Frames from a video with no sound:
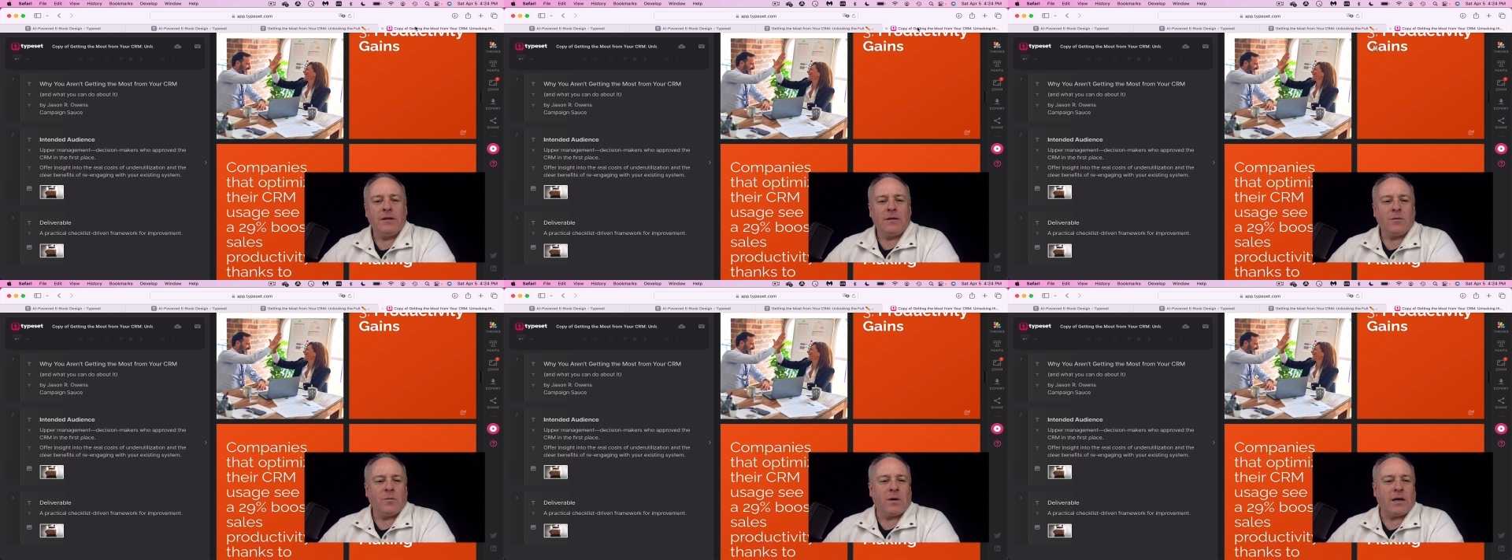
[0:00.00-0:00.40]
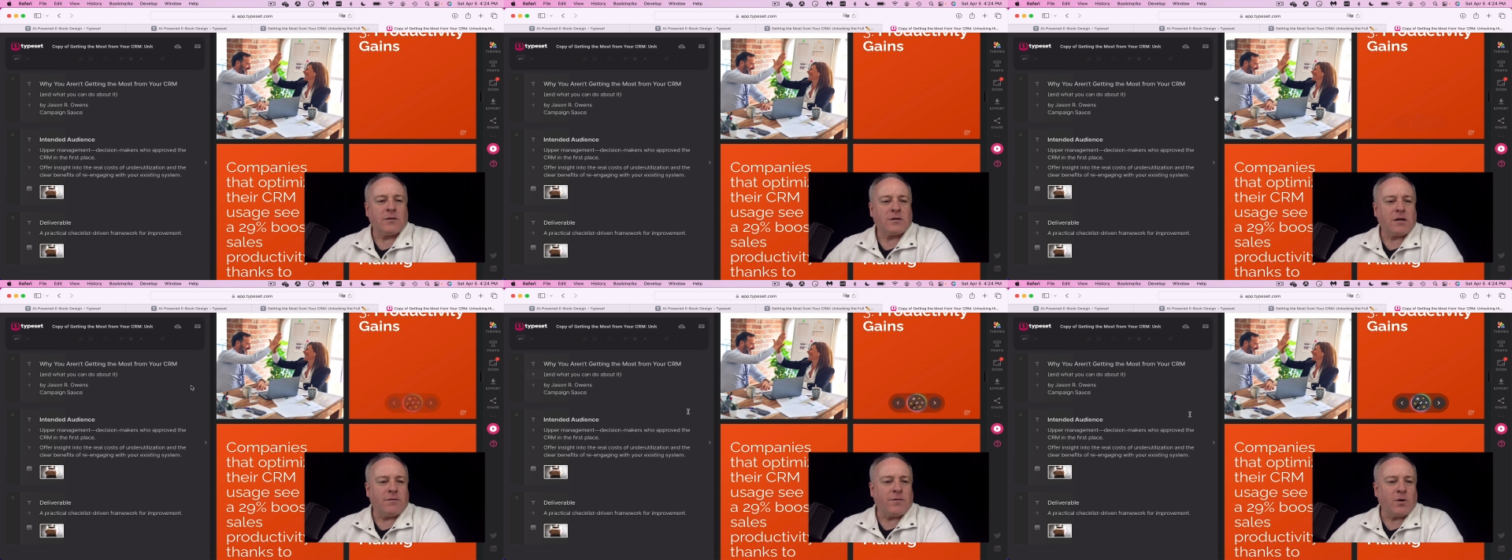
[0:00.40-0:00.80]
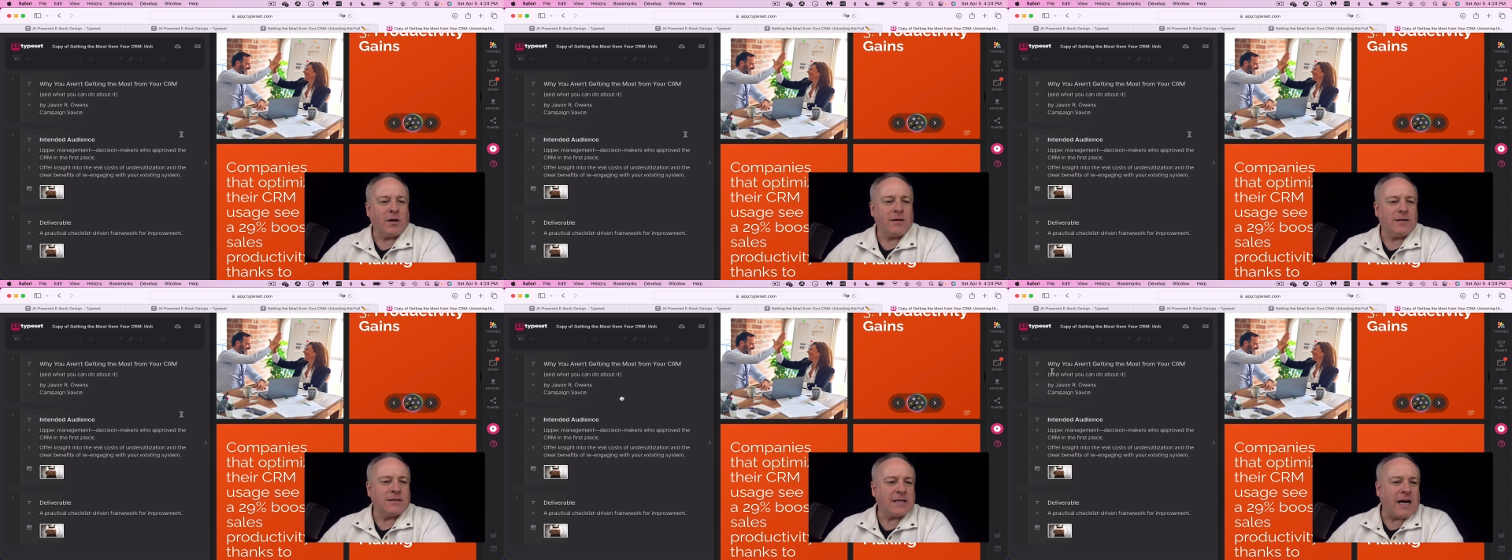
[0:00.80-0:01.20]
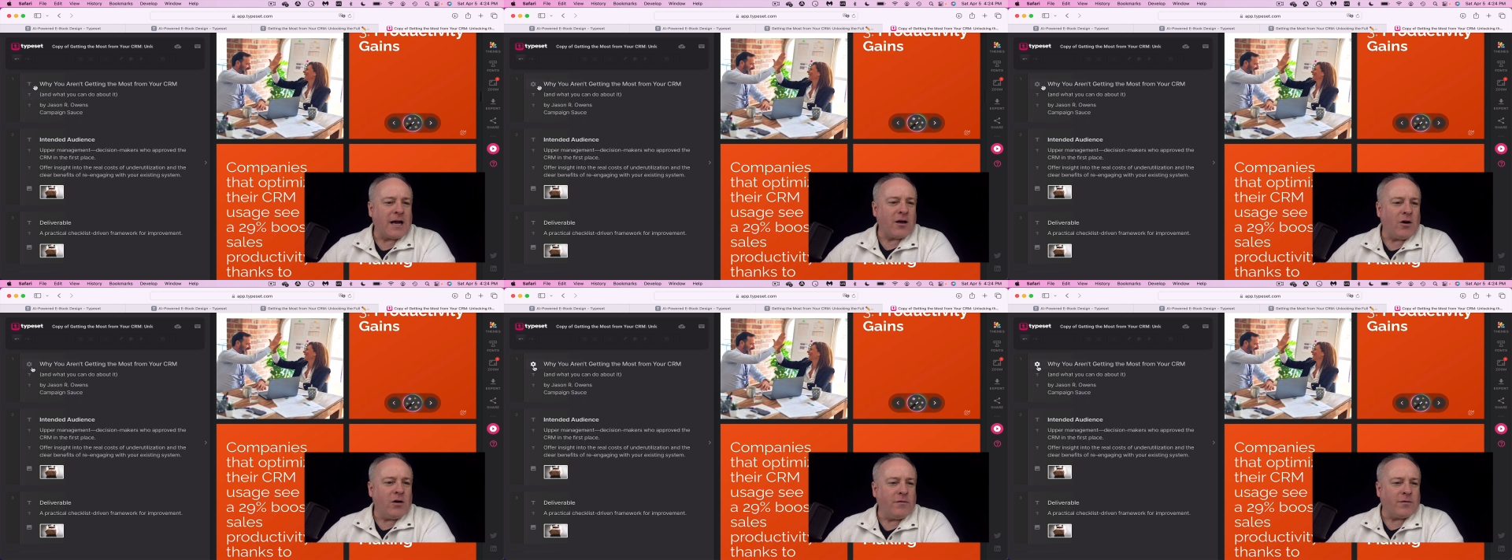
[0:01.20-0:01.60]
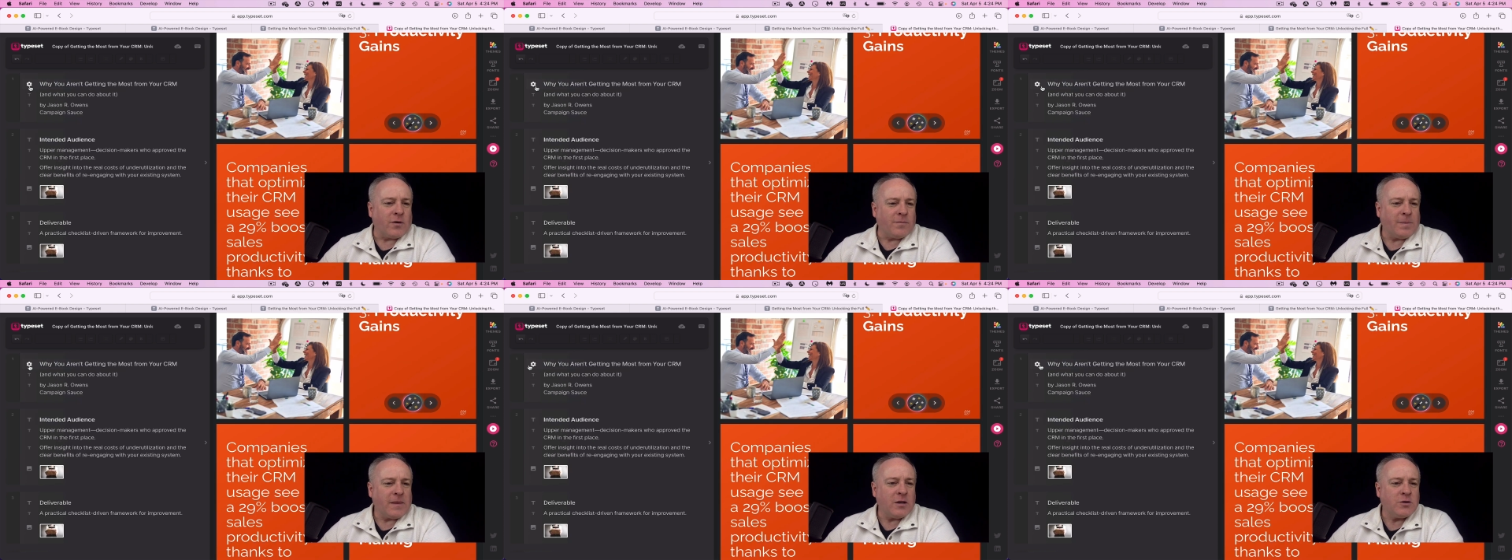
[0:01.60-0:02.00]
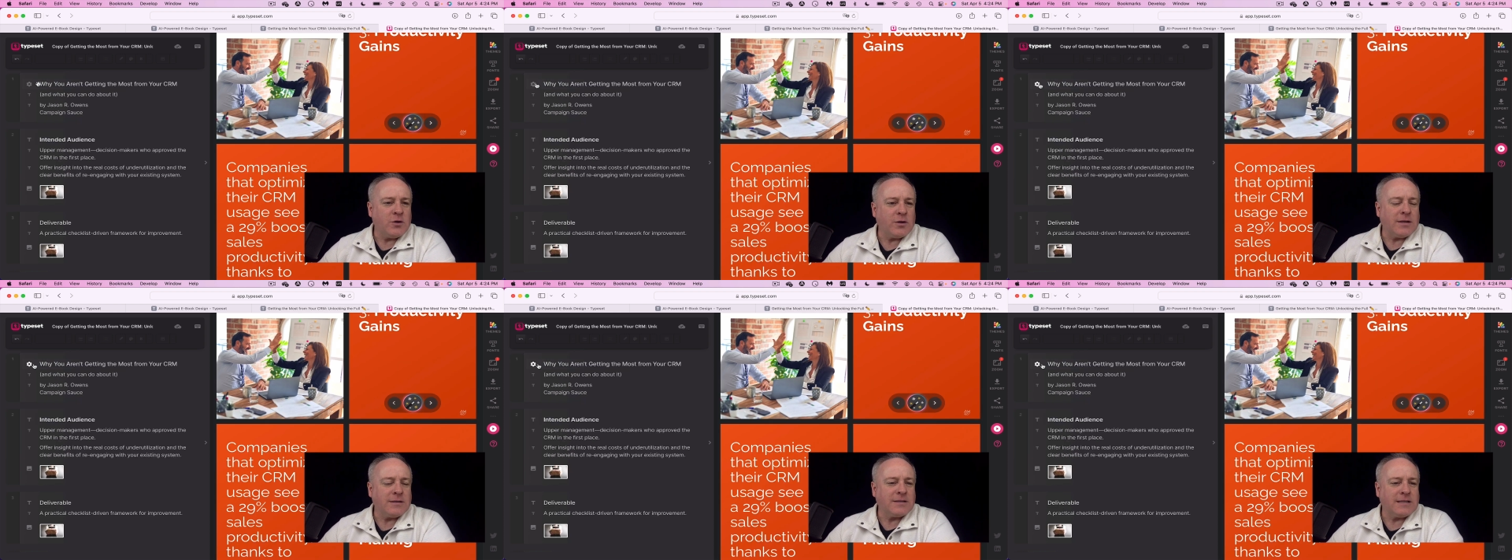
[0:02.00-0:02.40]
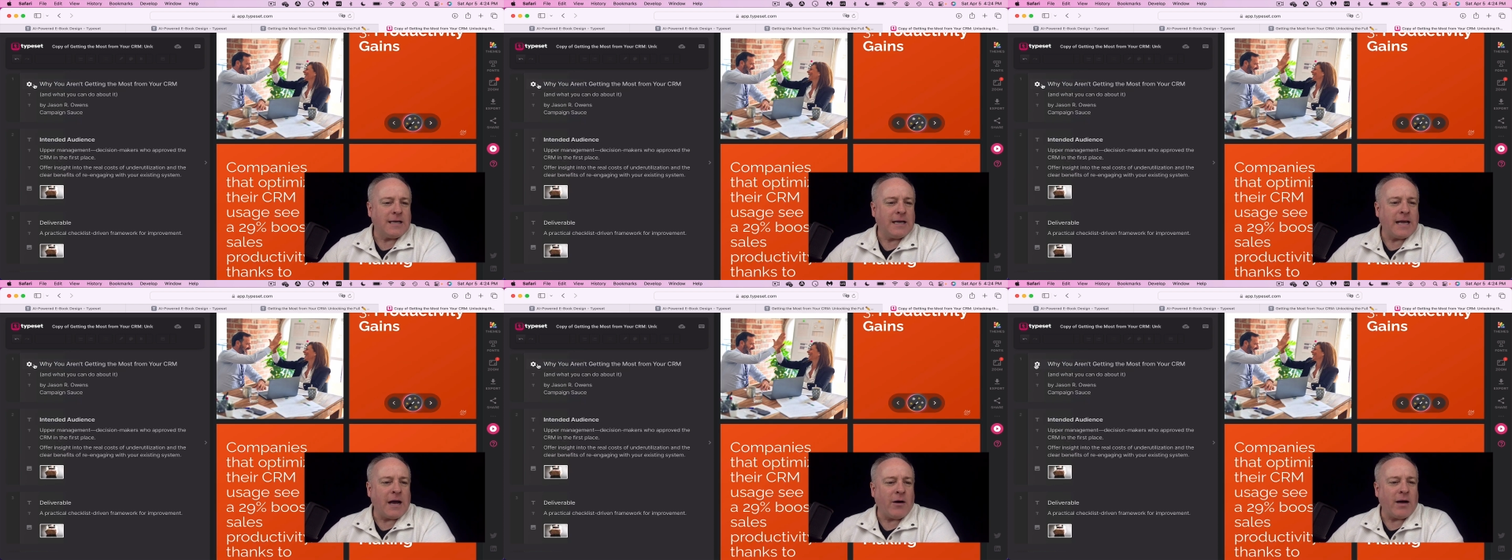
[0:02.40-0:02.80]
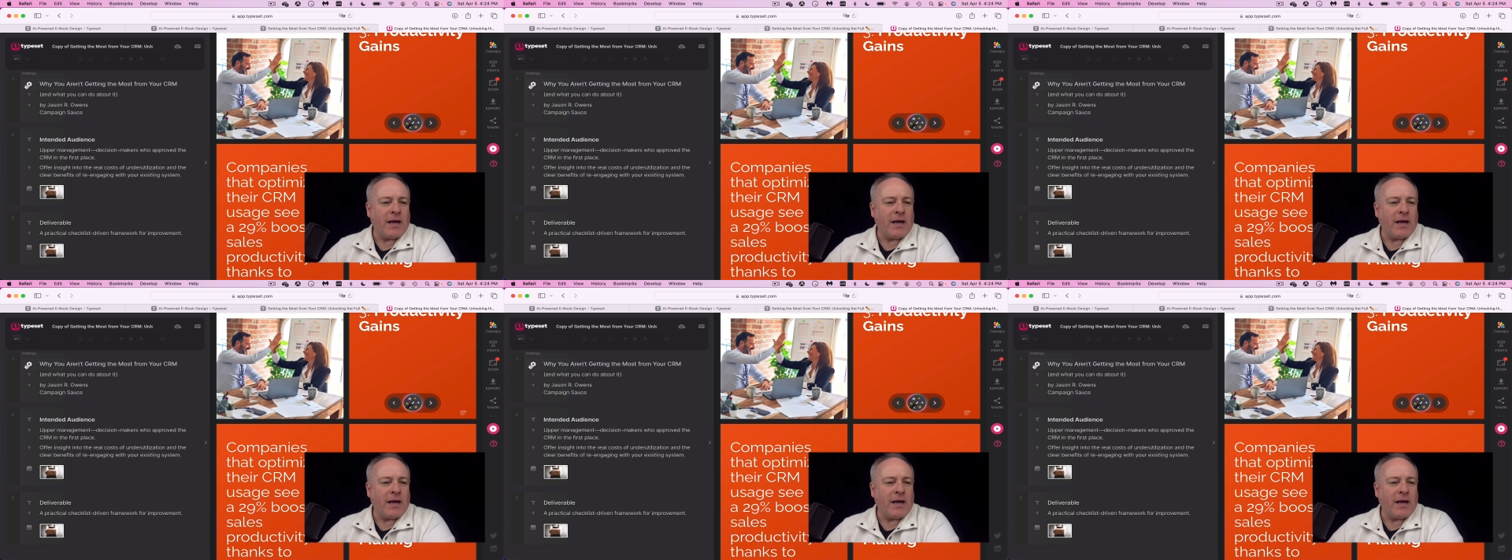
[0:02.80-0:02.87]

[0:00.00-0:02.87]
when I was converting this guy over, as you can see now, I